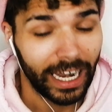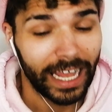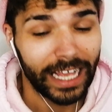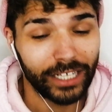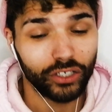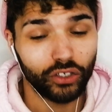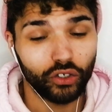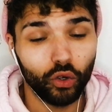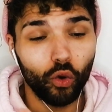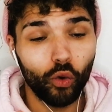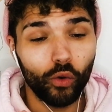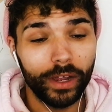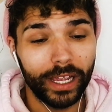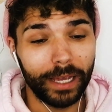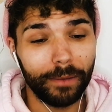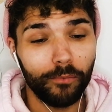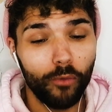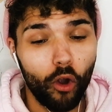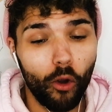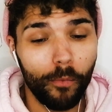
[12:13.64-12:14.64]
Less
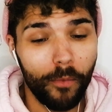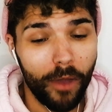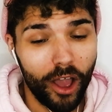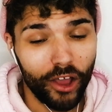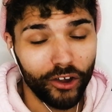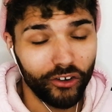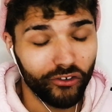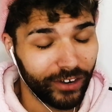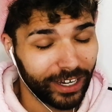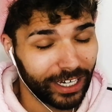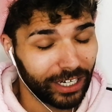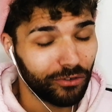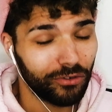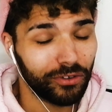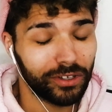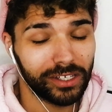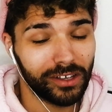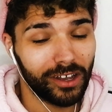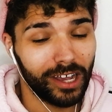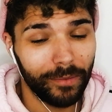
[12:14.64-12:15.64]
talking, more murdering,
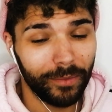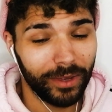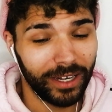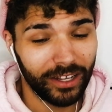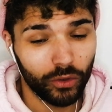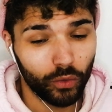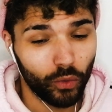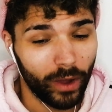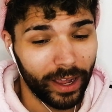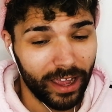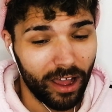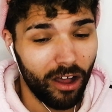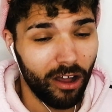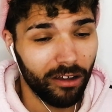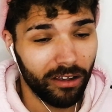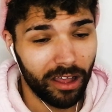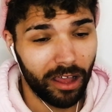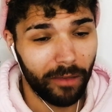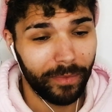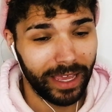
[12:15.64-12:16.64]
because Simon and Dwight
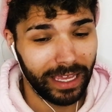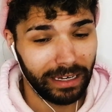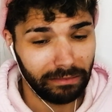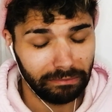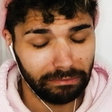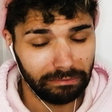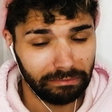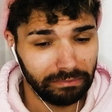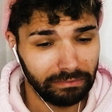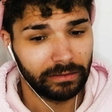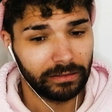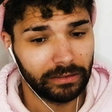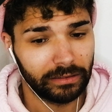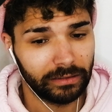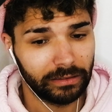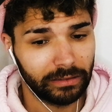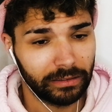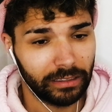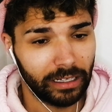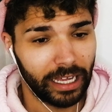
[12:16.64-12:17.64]
are coming.
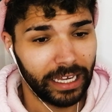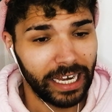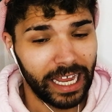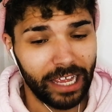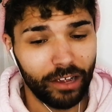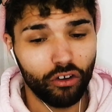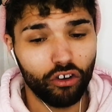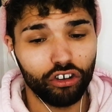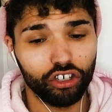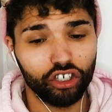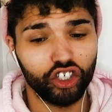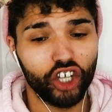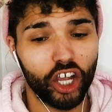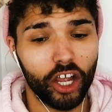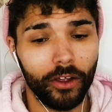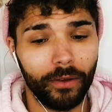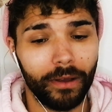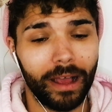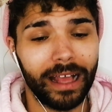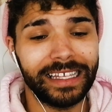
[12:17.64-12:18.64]
And they gotta
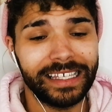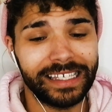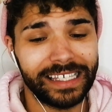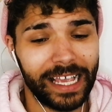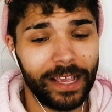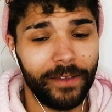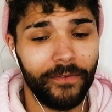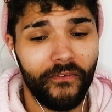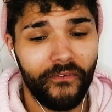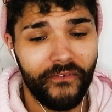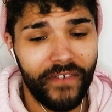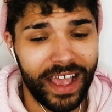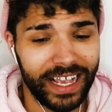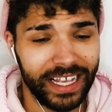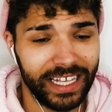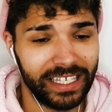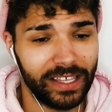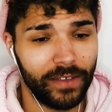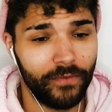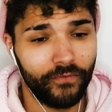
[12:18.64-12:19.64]
show and save
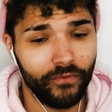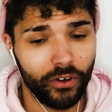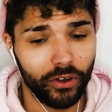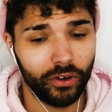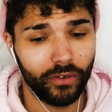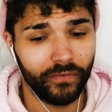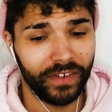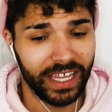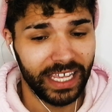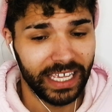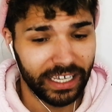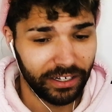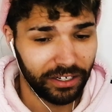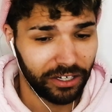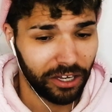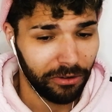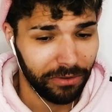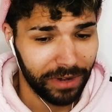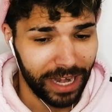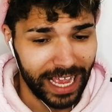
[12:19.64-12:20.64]
face in front of
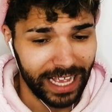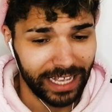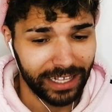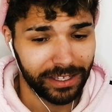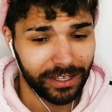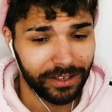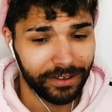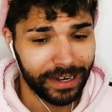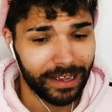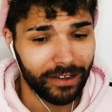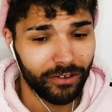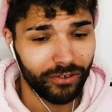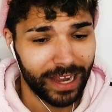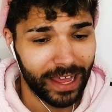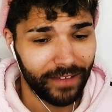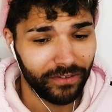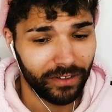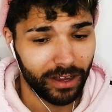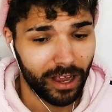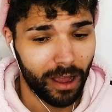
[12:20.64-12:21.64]
Negan, don't they? So they're
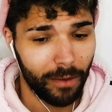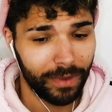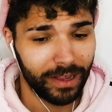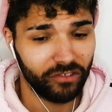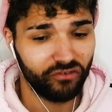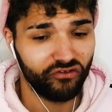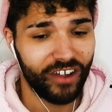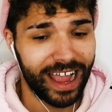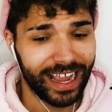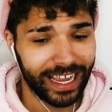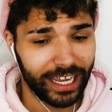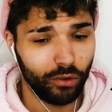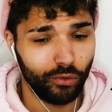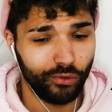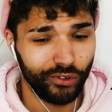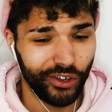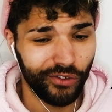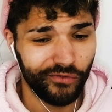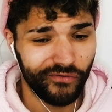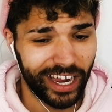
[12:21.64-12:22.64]
gonna have to come try
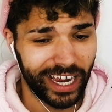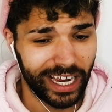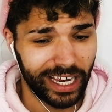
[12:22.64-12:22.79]
kill you,